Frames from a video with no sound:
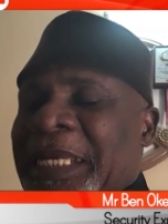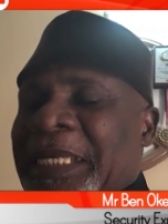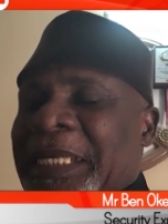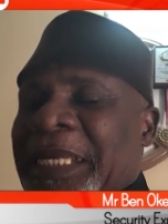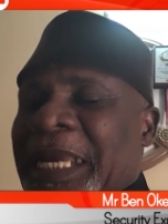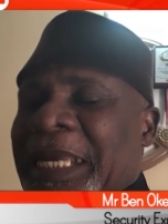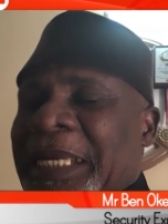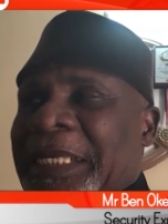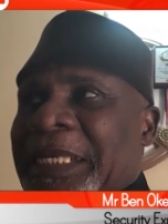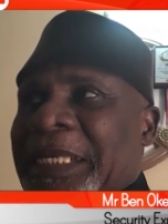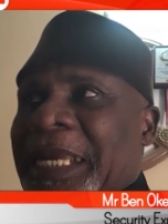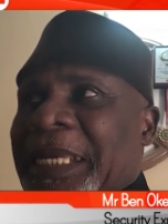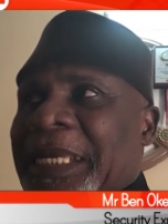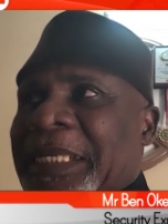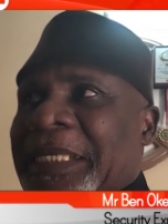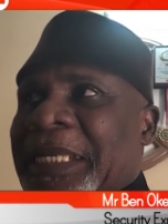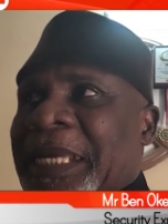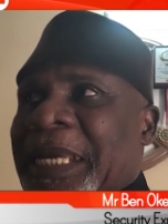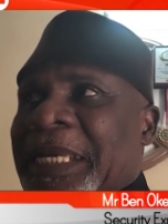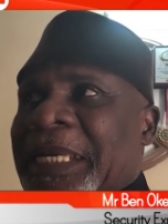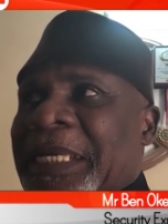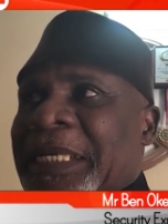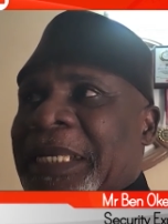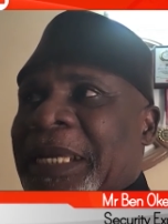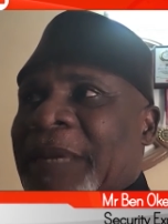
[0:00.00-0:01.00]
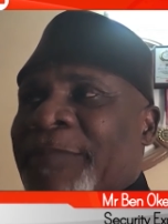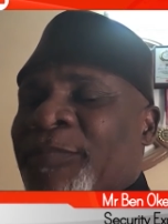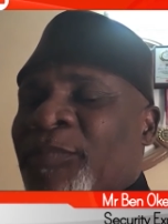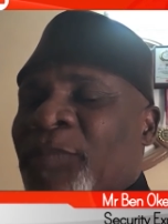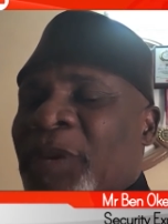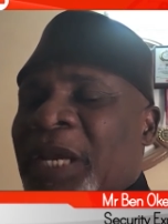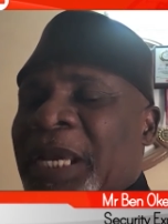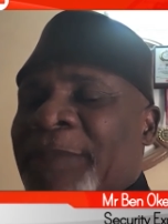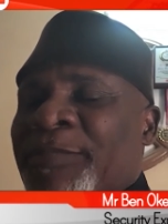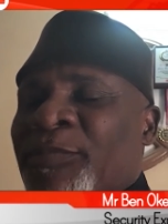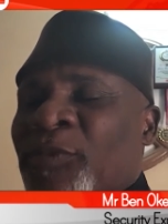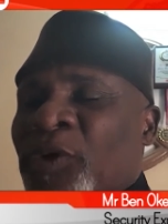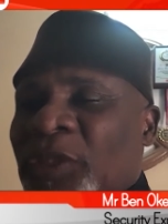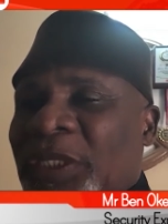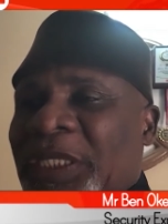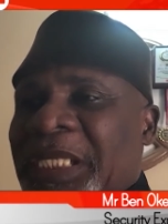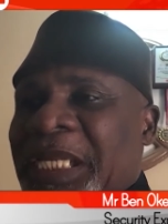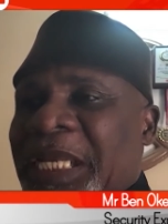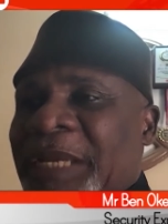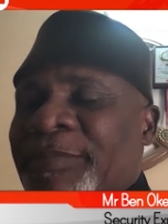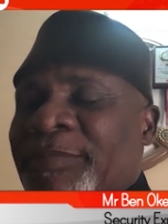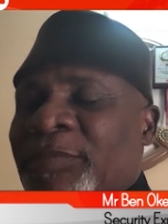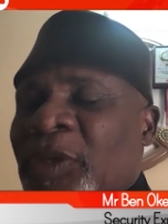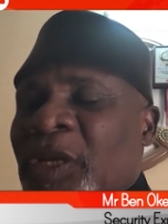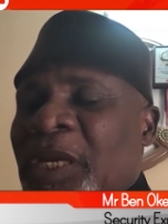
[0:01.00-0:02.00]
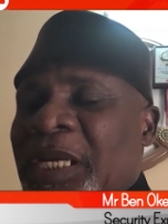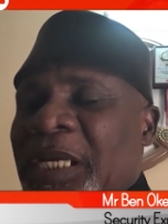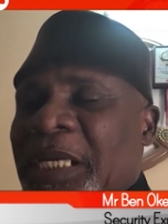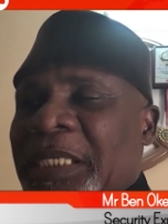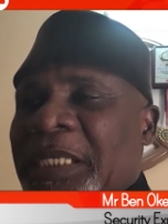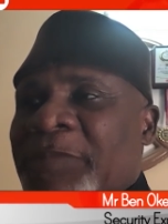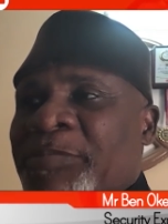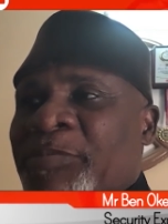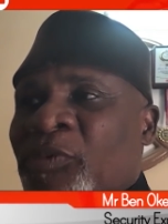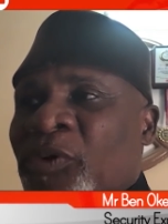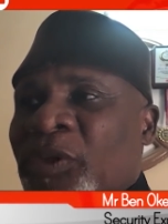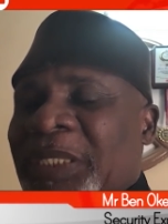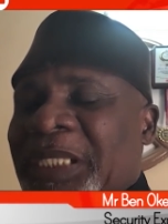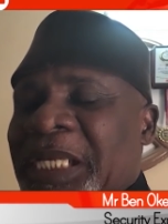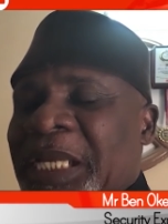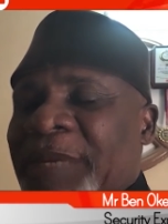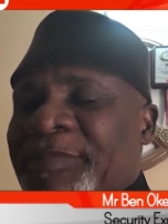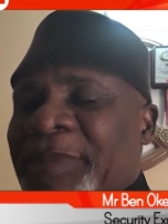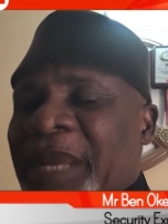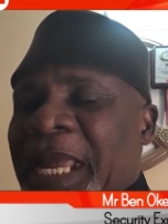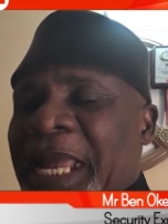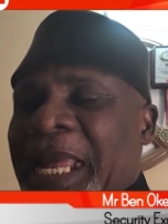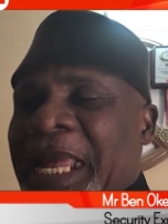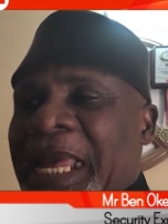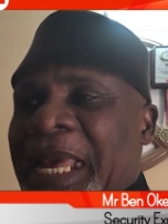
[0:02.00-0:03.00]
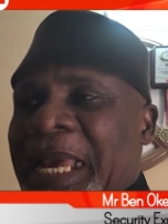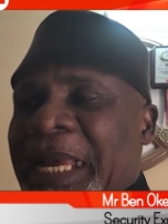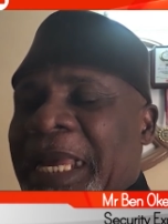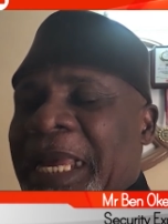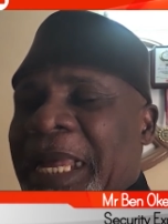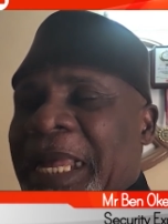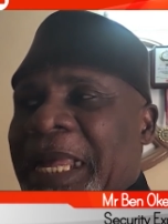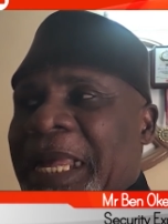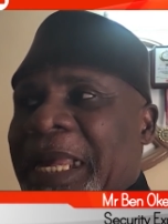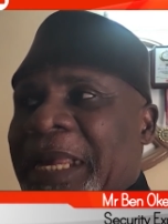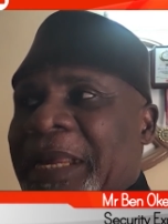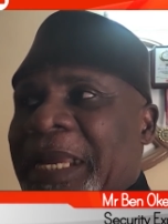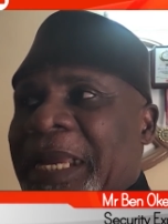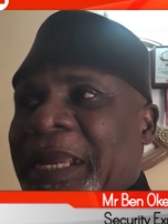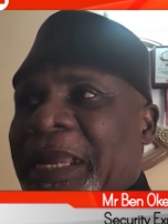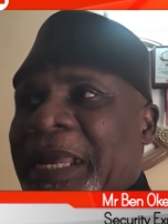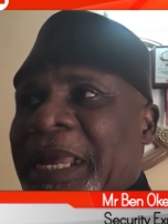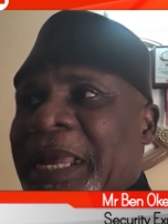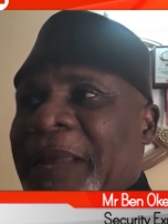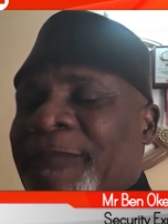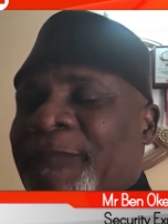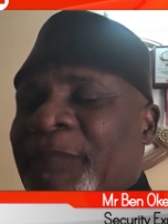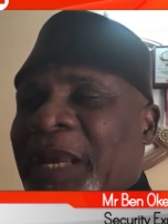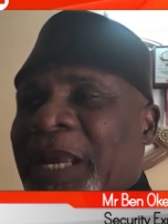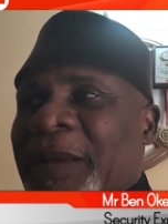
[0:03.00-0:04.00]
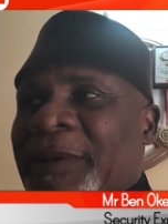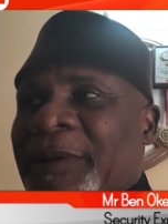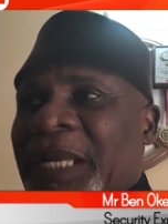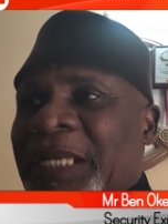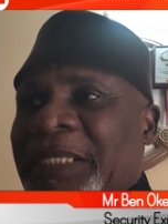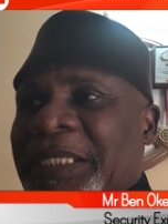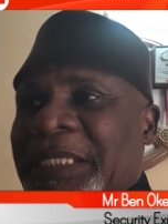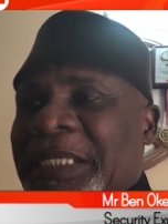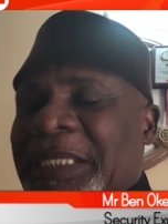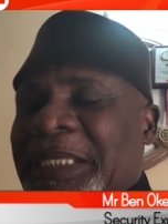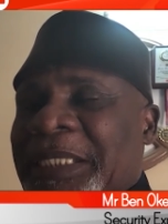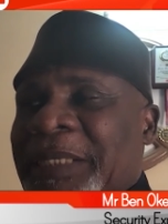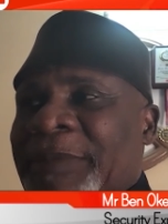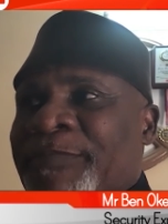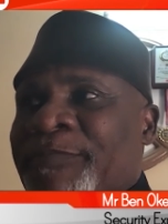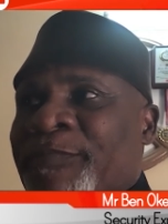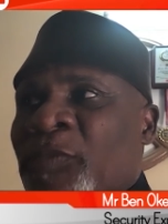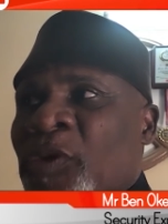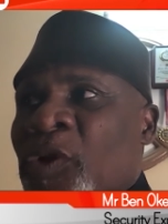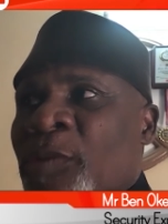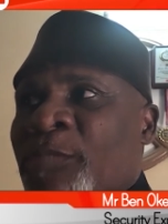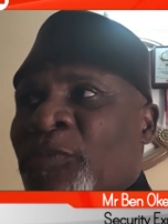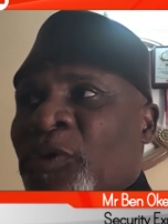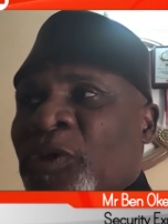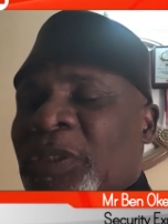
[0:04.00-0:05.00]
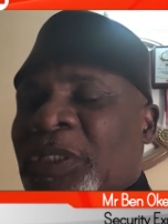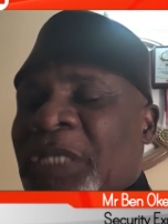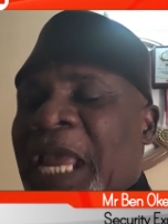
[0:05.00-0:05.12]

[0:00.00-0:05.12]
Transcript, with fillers: In a, uh, in, a, in, a, in a Muslim in Muslim Muslim yeah, no.